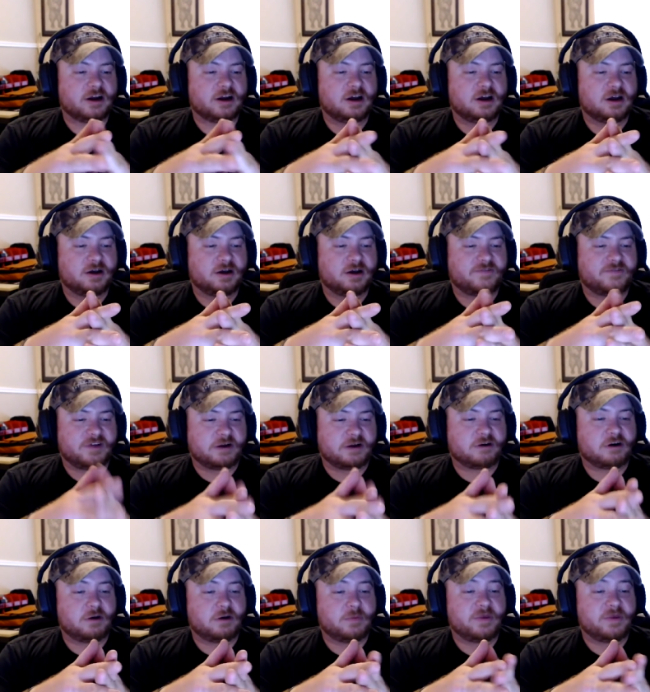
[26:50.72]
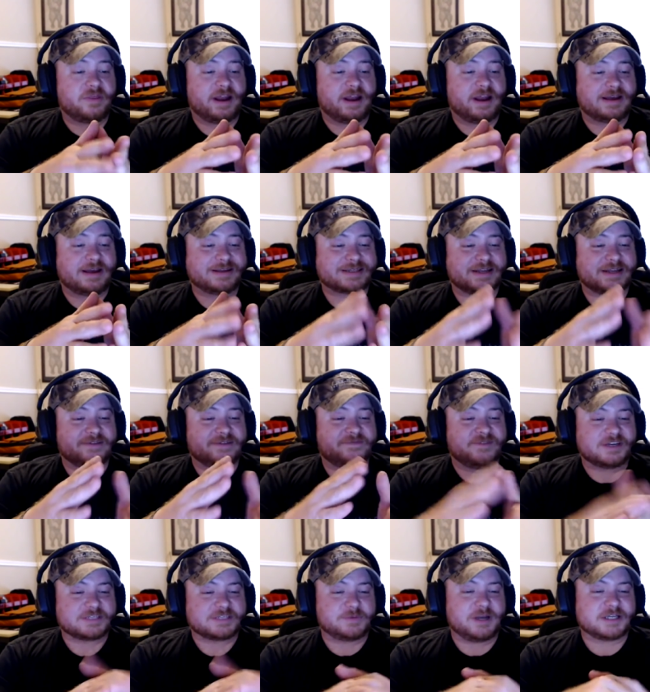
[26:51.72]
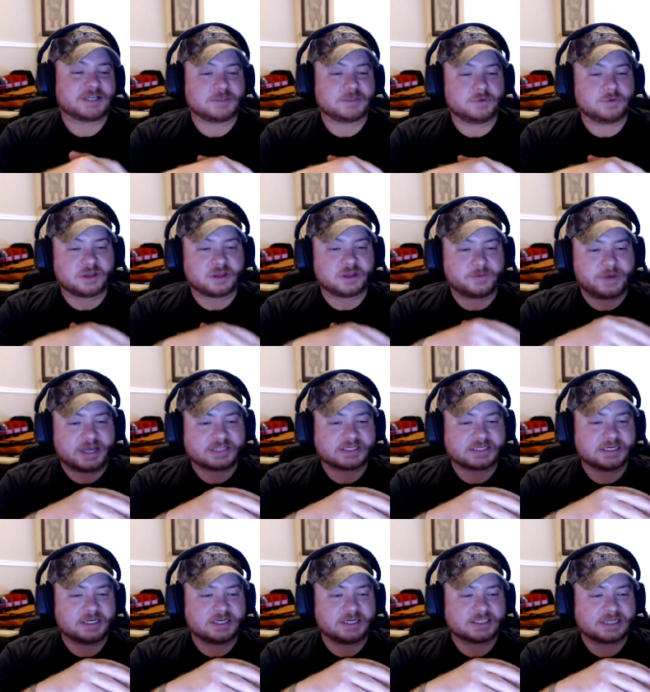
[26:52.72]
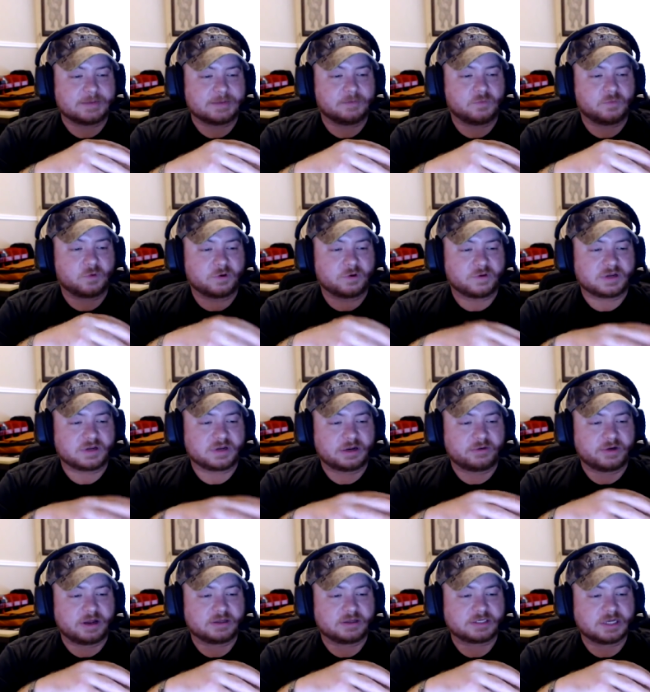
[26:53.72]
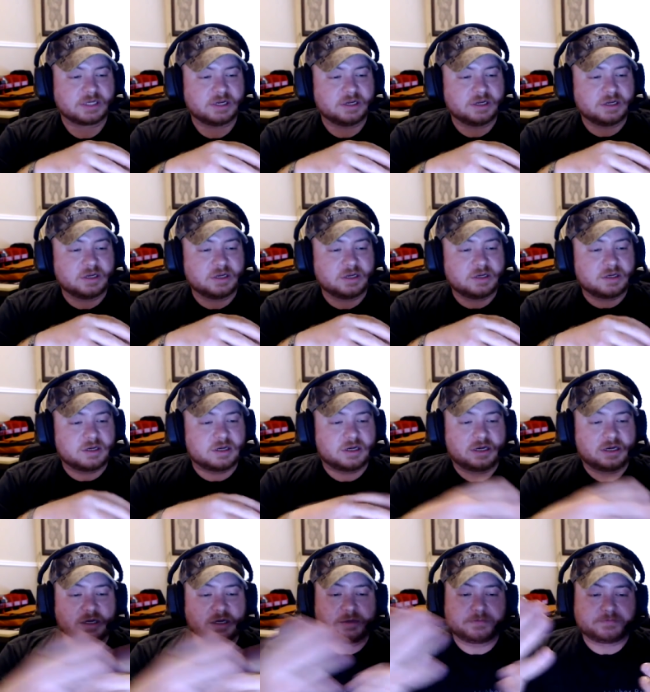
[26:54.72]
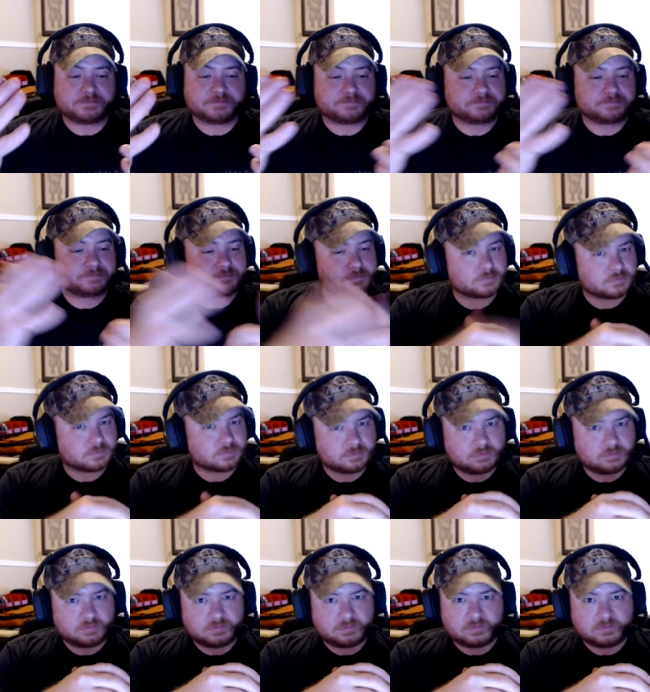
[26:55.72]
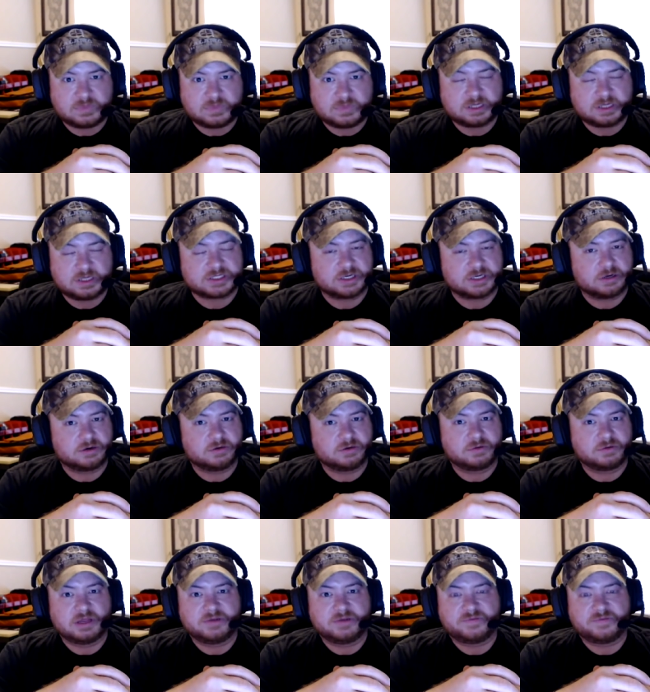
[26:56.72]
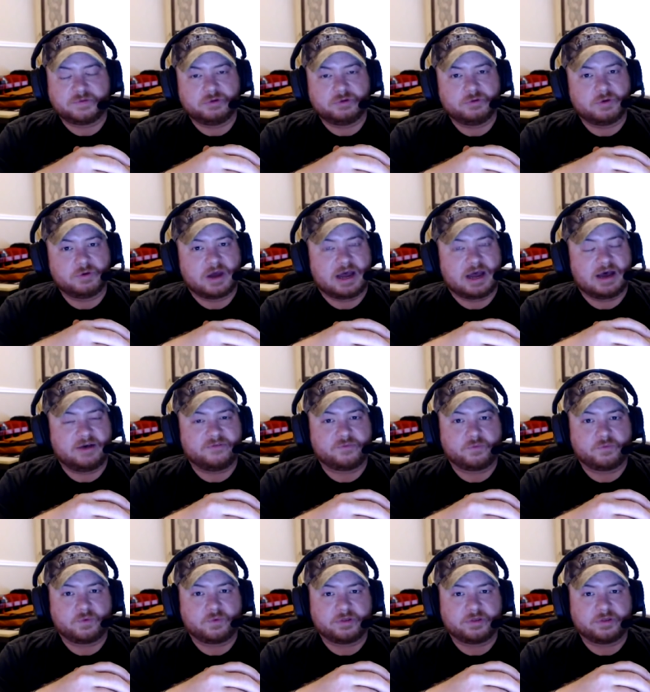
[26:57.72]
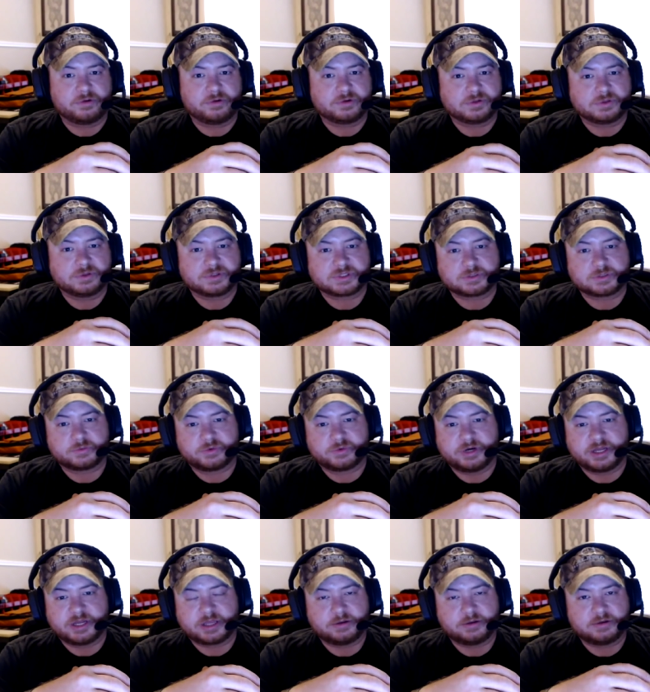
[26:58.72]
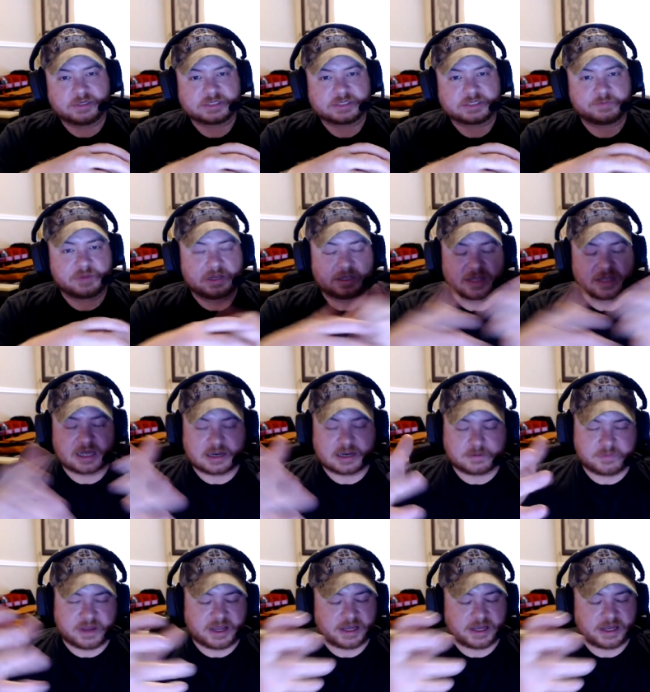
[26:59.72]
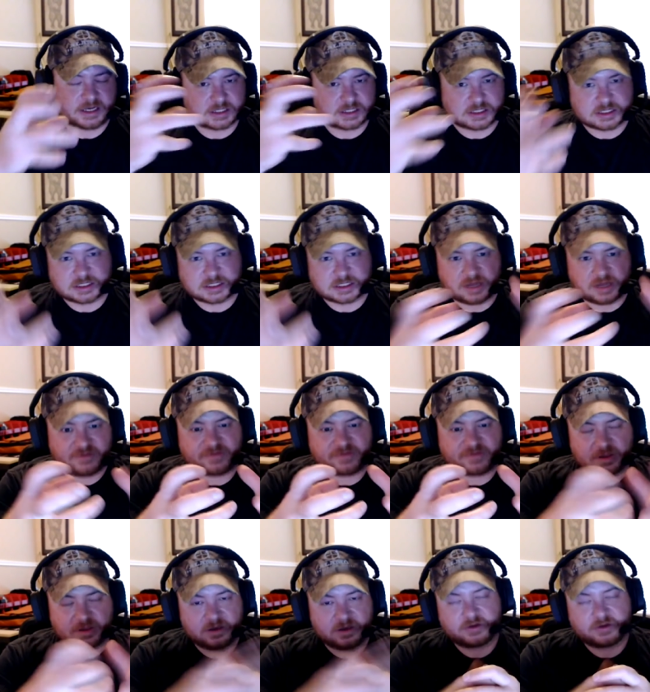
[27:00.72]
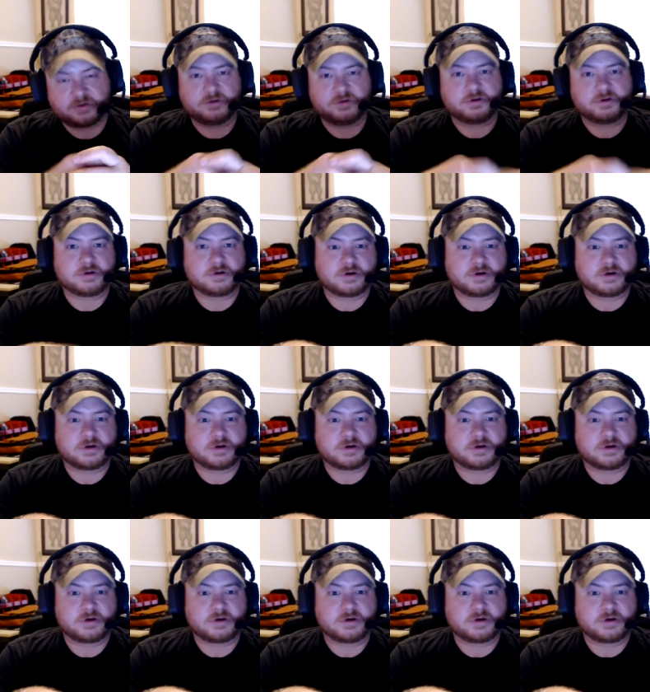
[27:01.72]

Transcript: uh, firearm that has a fixed magazine with capacity except more than 10 rounds. Um, so if you have one of those ridiculous bin Laden mags stuffed into your